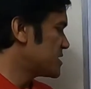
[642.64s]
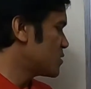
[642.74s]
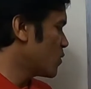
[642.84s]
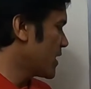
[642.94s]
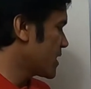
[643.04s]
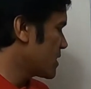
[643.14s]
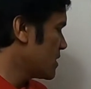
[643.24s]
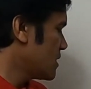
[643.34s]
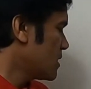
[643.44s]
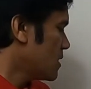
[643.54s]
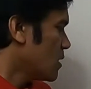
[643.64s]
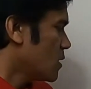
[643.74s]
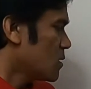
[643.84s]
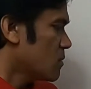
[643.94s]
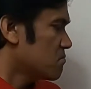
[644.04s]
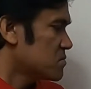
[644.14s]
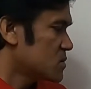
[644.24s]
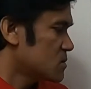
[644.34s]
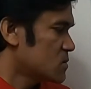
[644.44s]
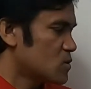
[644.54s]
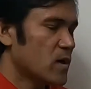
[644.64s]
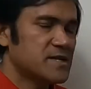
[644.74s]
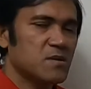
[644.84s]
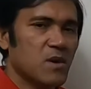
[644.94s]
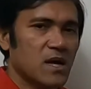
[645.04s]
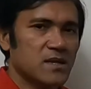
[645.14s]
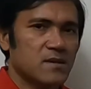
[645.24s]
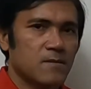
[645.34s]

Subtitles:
a week, twice a month.